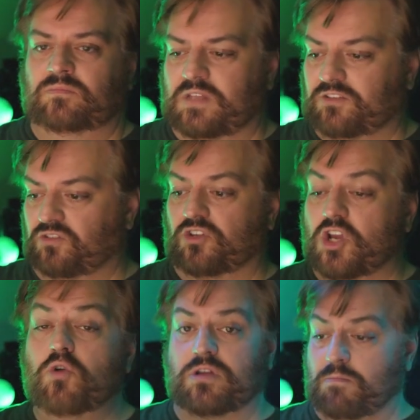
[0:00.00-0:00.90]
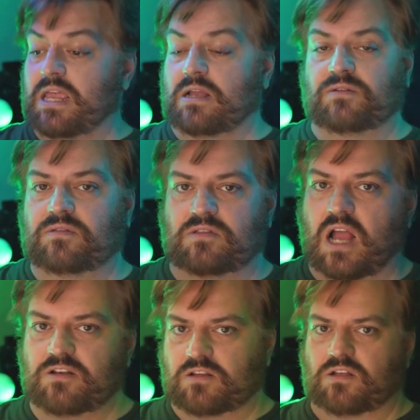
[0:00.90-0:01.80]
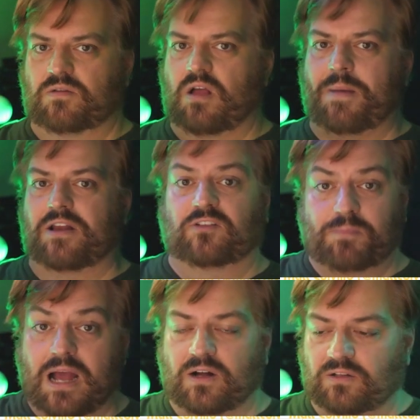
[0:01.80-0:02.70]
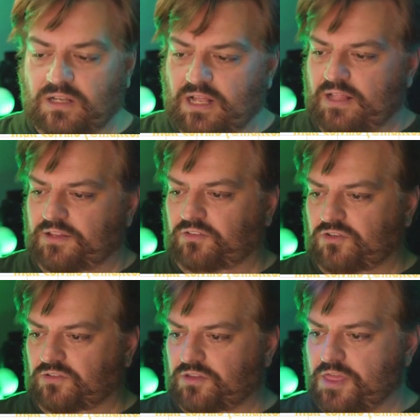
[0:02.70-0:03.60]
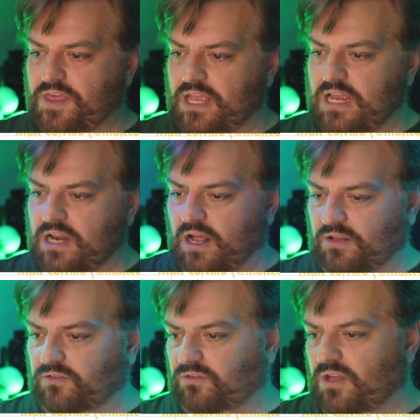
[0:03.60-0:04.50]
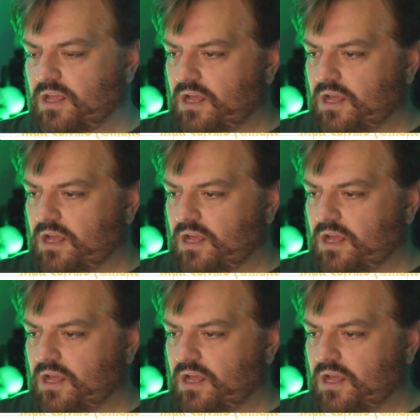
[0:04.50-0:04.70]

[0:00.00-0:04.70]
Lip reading: that's just a note to me, not about a spell. This is just the thing he does.